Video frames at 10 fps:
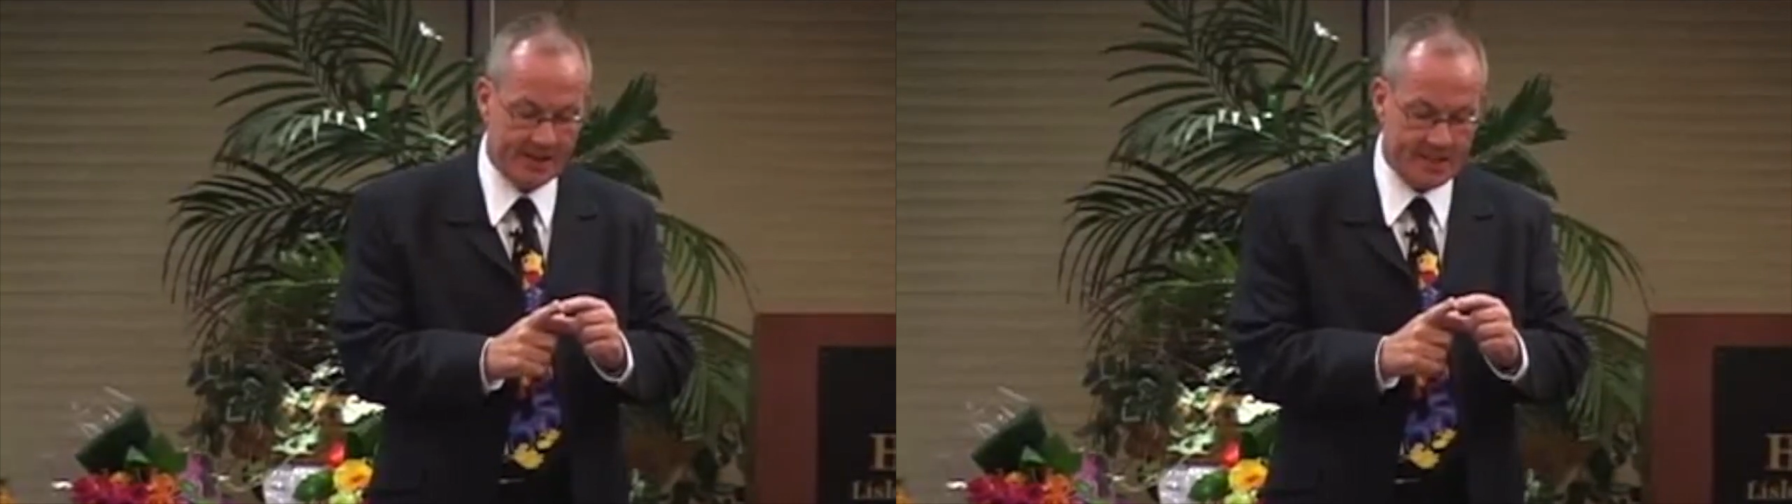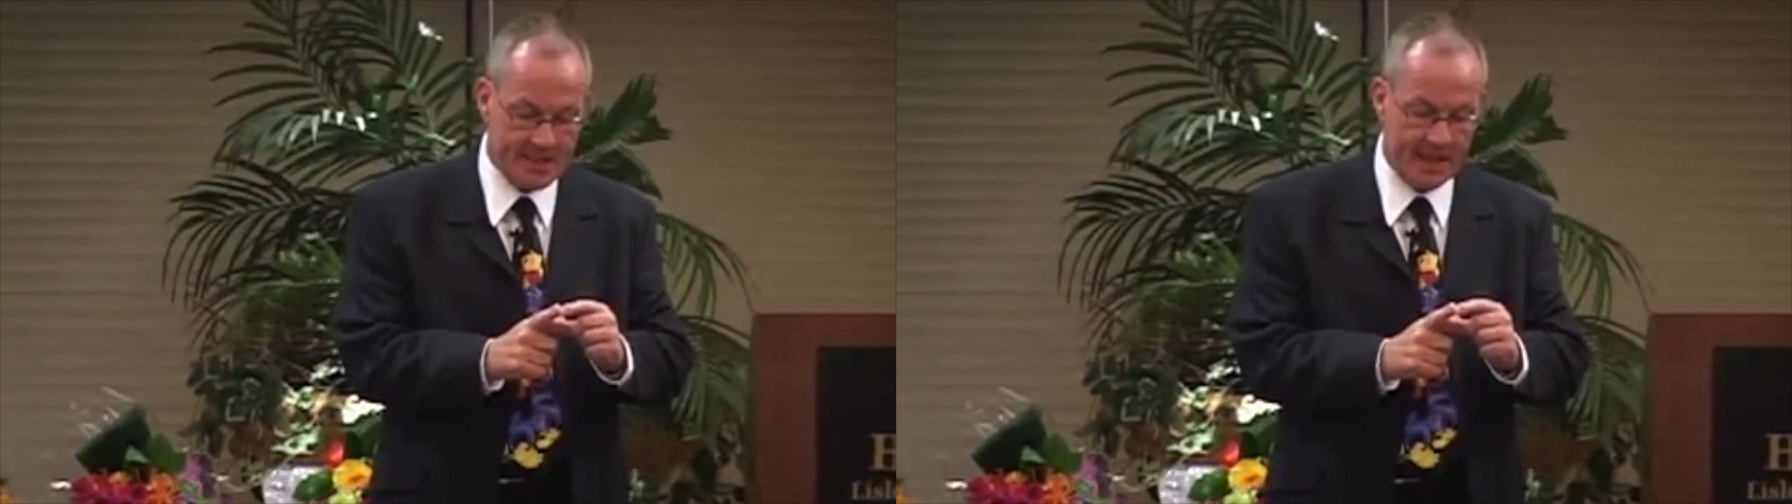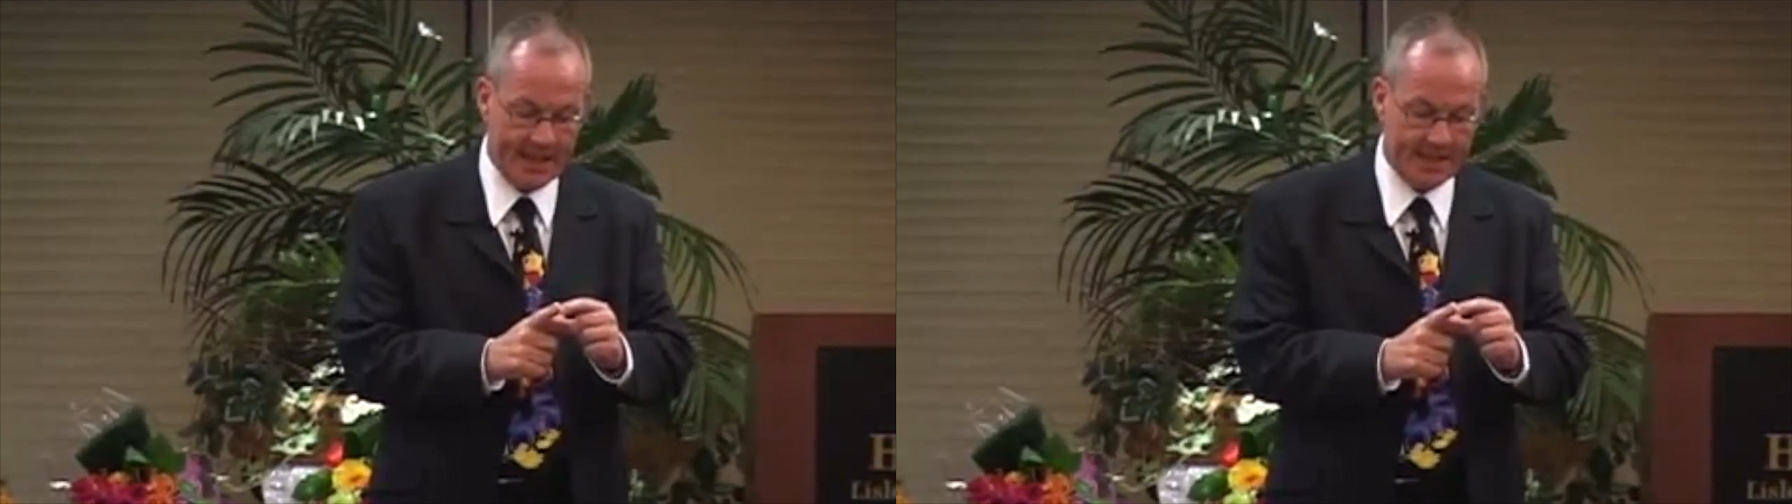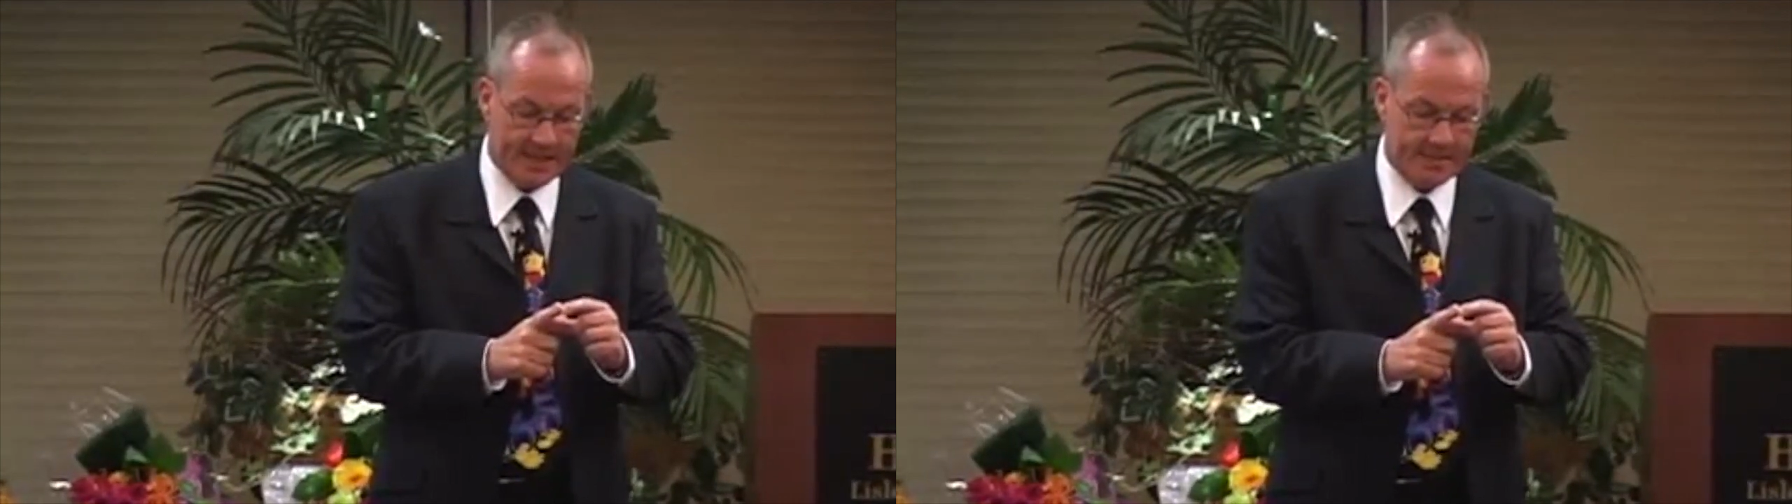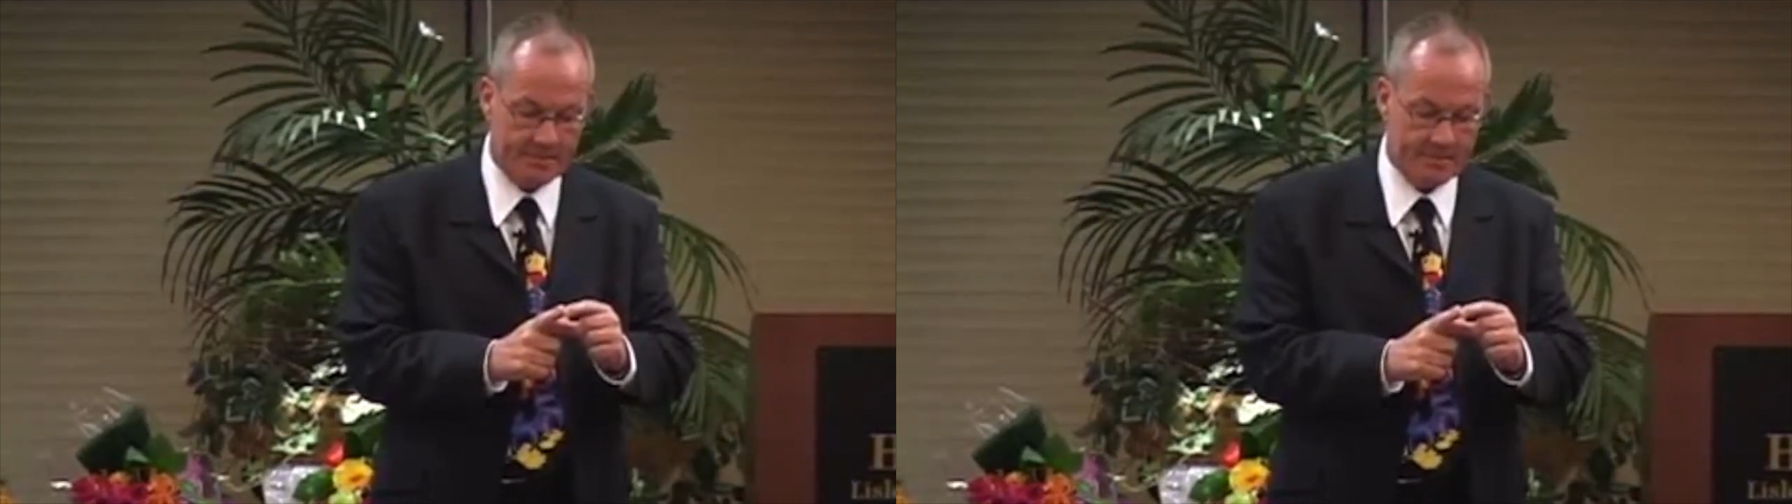
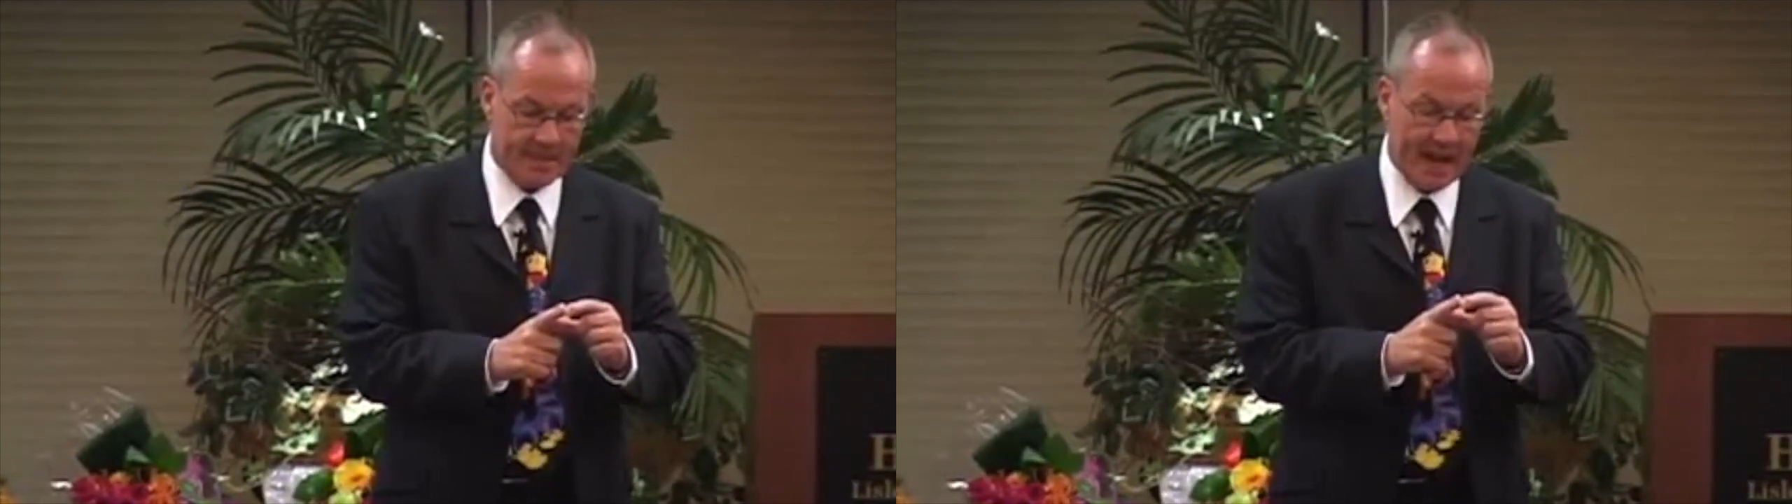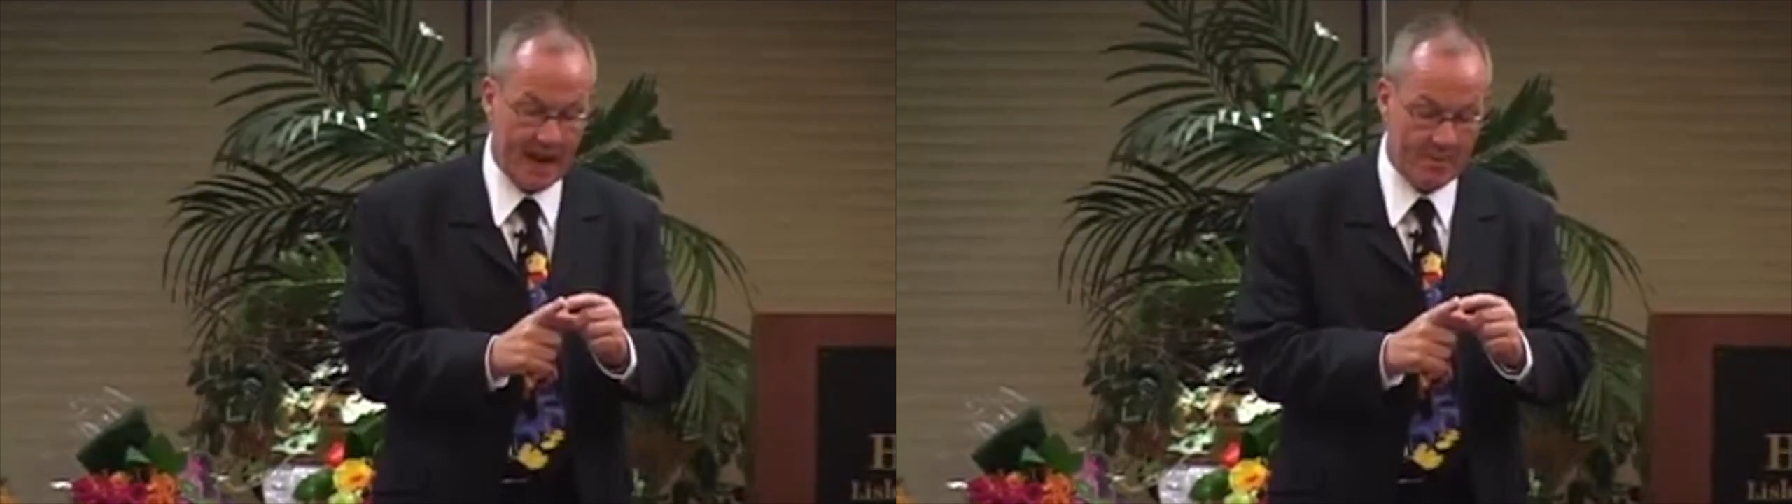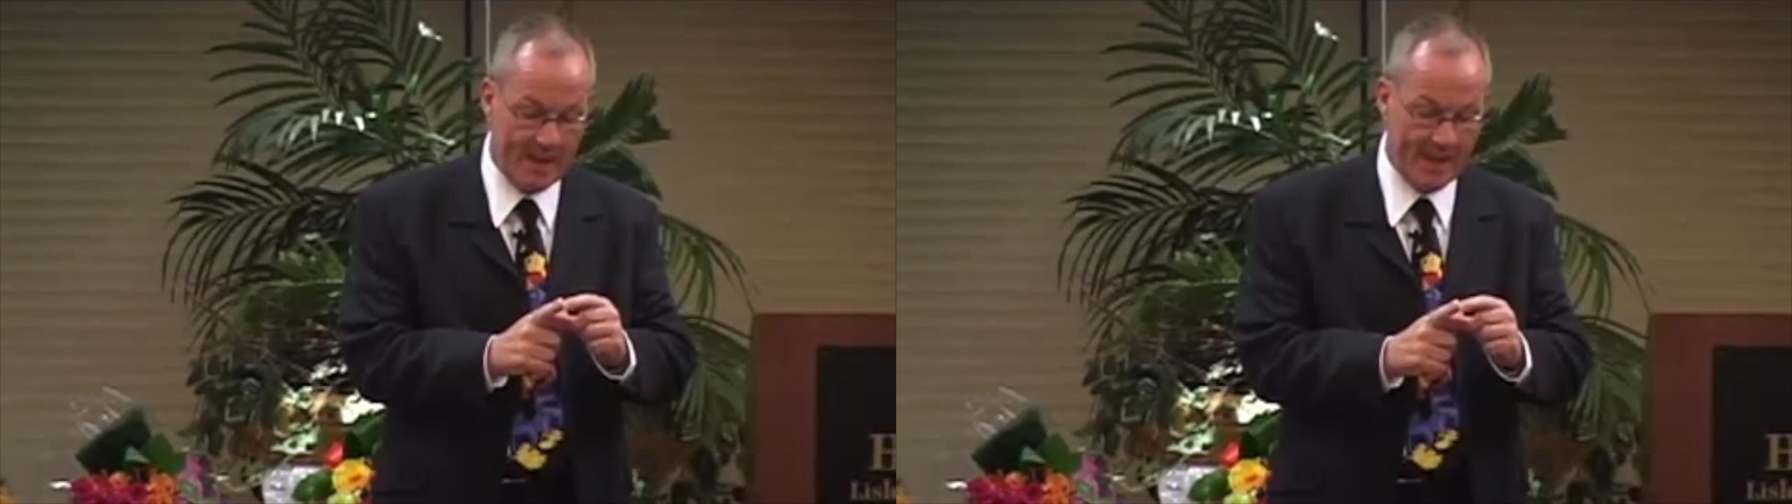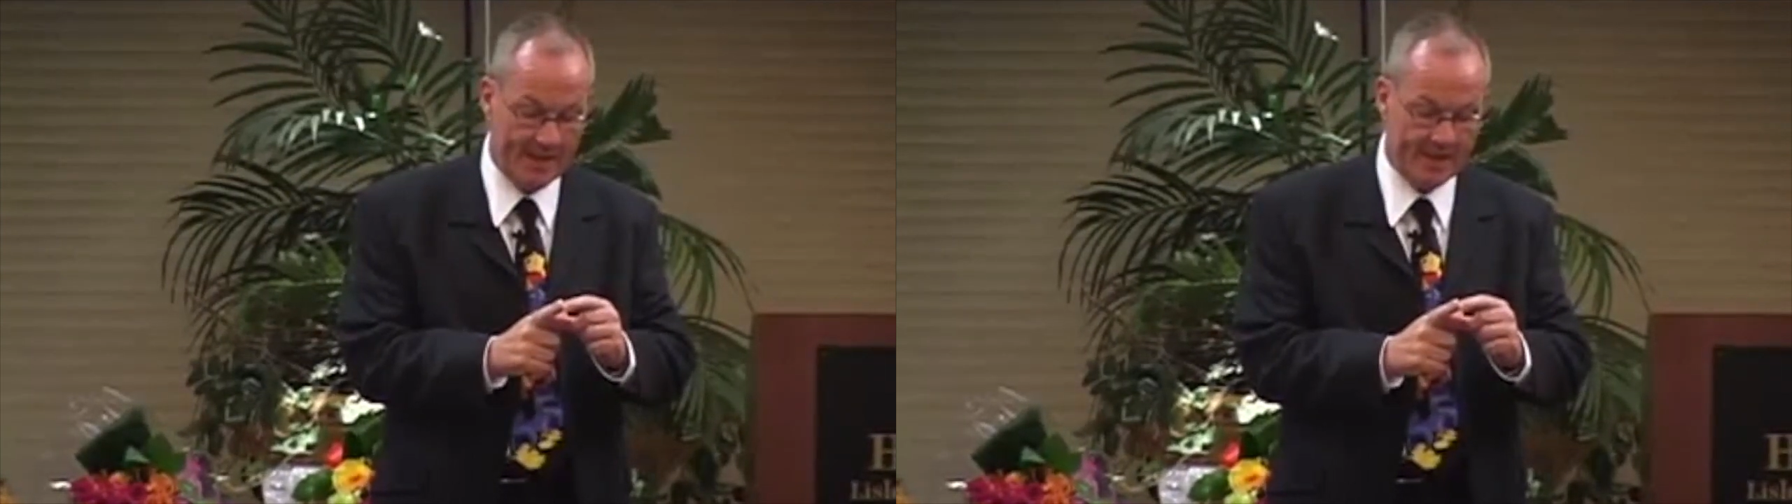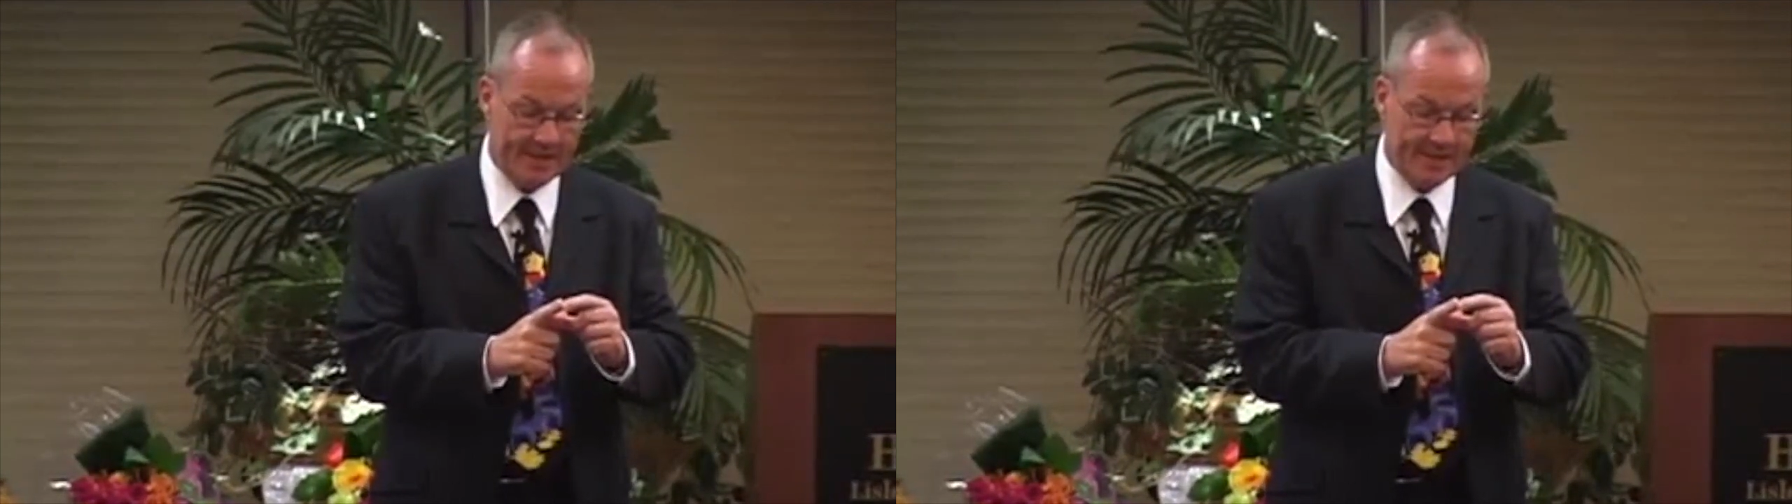Signed, Carmel.